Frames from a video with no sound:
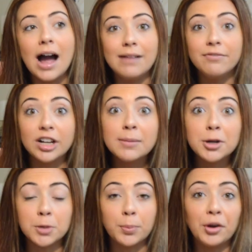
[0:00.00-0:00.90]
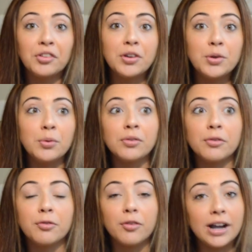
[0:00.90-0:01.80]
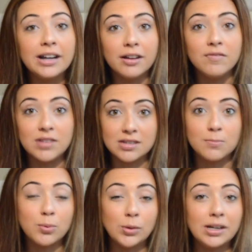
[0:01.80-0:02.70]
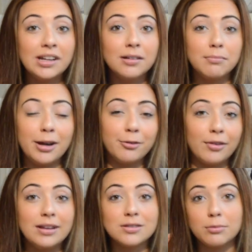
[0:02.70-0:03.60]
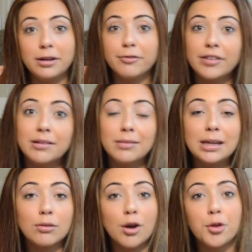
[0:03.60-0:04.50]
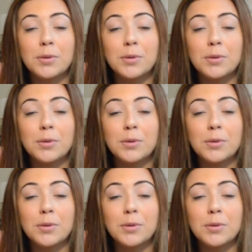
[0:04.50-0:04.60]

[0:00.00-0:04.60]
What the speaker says: I'm very much a person who was afraid of disappointing my friends or my family or other